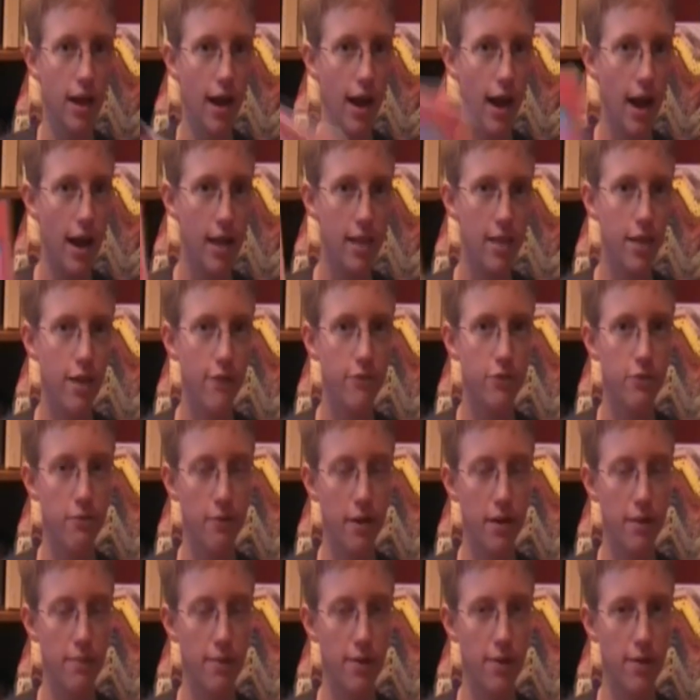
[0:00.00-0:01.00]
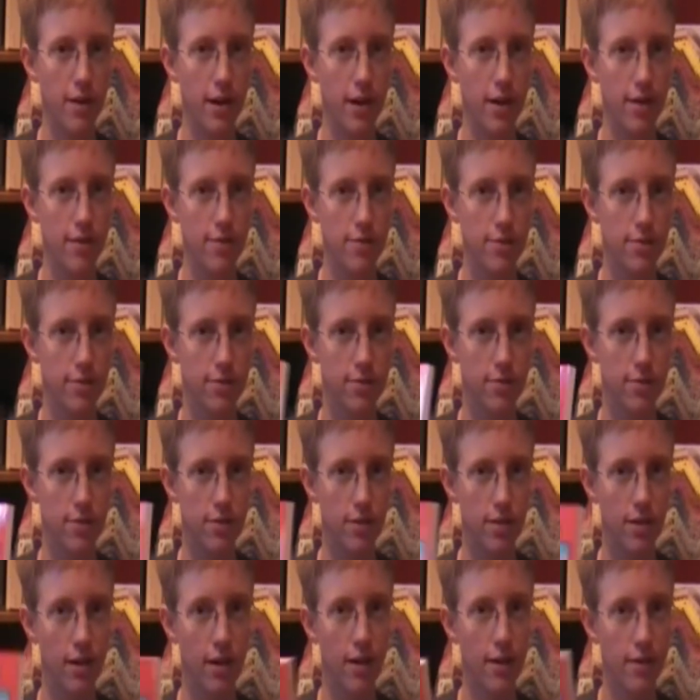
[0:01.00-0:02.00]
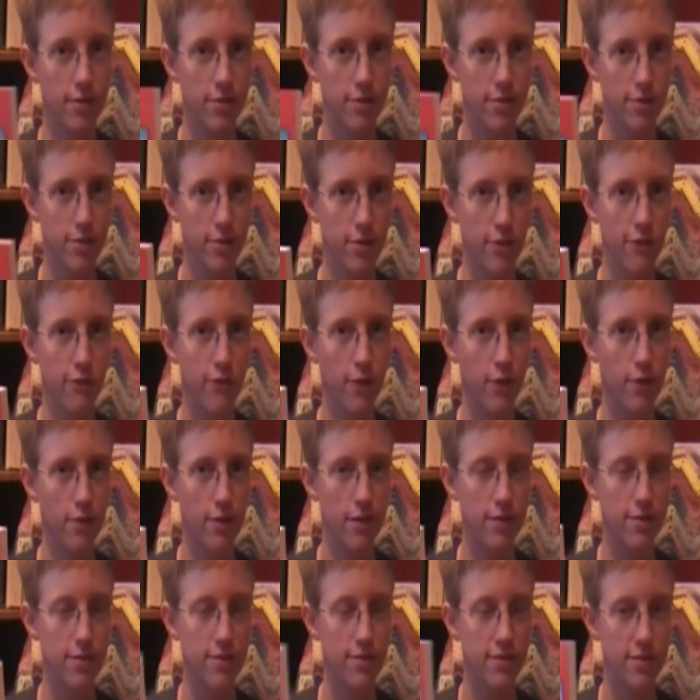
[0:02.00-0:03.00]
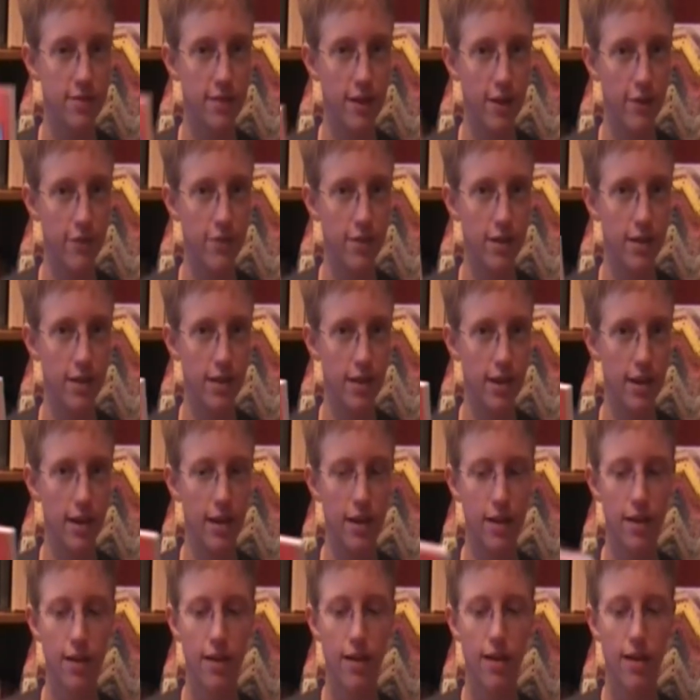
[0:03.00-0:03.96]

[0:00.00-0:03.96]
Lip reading: I love to write about characters, so the characters are the focus, definitely.